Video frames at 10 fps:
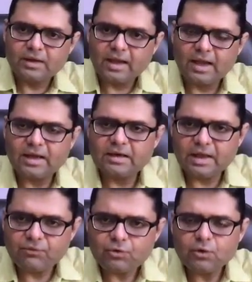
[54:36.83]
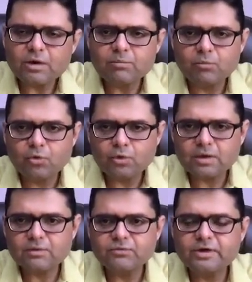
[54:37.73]
And if you are more
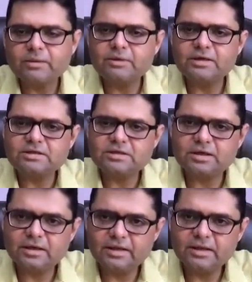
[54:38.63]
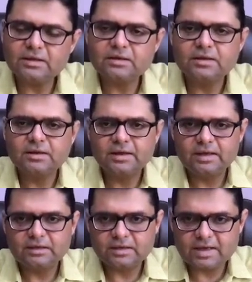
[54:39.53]
comfortable studying
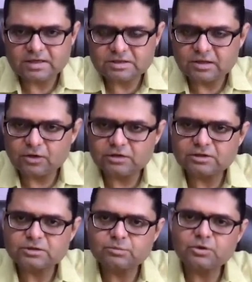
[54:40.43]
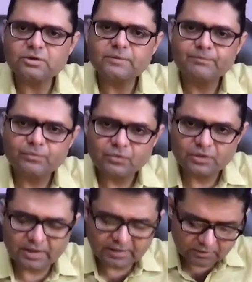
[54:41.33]
international authors' book,
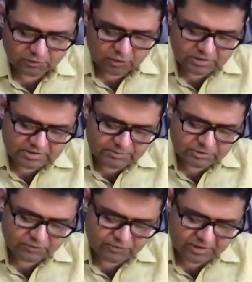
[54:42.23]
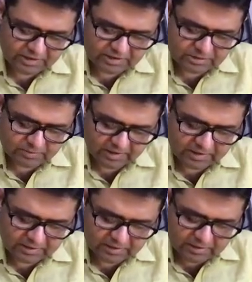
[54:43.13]
then Concepts of Genetics
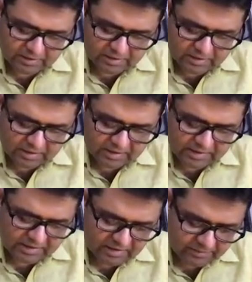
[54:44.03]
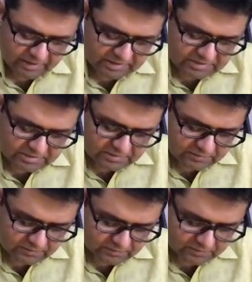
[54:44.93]
by Klug and Cummings.
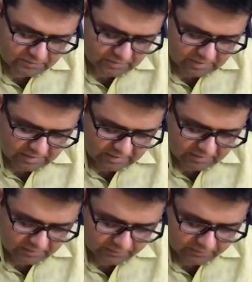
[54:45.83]
Klug